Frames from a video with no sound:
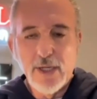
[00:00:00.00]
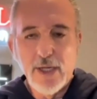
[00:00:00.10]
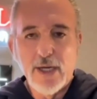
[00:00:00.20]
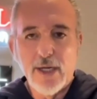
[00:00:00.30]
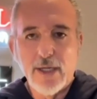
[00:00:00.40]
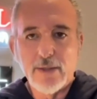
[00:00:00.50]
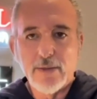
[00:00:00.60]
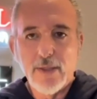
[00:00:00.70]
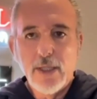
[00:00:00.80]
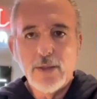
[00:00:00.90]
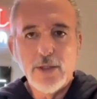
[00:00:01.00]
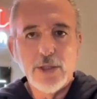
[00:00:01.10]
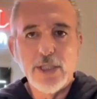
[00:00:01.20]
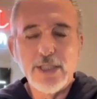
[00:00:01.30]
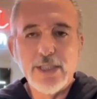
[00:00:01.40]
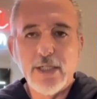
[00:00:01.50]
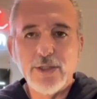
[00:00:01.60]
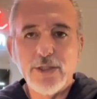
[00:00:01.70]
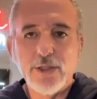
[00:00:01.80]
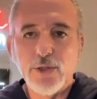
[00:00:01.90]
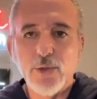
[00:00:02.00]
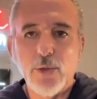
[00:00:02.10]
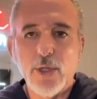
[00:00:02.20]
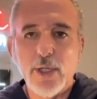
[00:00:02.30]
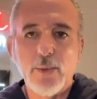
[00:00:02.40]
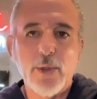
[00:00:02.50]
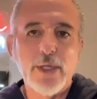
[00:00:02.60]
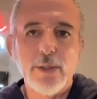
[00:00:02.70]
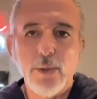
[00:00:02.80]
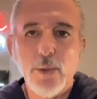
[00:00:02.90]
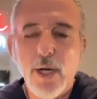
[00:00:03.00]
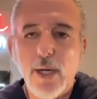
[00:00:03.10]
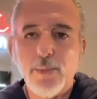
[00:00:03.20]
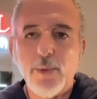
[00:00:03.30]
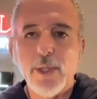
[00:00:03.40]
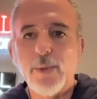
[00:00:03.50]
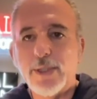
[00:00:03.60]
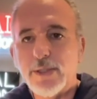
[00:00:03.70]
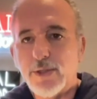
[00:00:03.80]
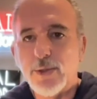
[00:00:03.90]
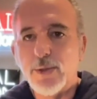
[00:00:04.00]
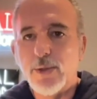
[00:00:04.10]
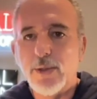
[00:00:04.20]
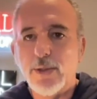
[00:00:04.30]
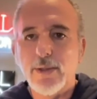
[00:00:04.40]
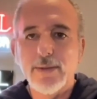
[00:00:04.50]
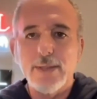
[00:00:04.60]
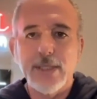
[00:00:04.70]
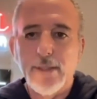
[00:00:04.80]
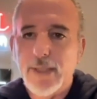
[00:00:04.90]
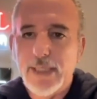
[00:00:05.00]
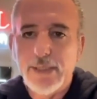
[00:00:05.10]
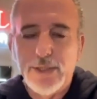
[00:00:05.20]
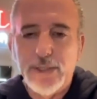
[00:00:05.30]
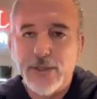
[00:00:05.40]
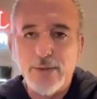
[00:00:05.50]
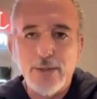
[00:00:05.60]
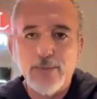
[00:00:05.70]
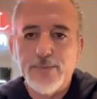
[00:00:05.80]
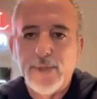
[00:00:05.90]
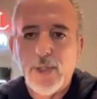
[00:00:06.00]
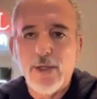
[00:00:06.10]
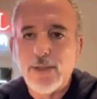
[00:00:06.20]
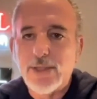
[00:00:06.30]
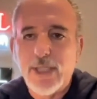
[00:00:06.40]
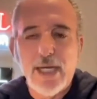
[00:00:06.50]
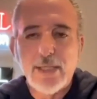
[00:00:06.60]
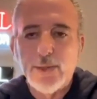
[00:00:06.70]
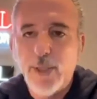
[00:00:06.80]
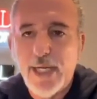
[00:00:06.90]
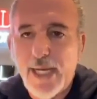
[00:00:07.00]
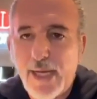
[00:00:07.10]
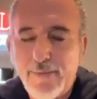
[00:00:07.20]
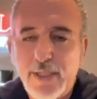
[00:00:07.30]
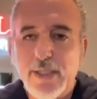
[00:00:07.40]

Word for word: uh, you're going to tell us your story, where you grew up, where you went to school, you know, any children, dogs, cats, what have you.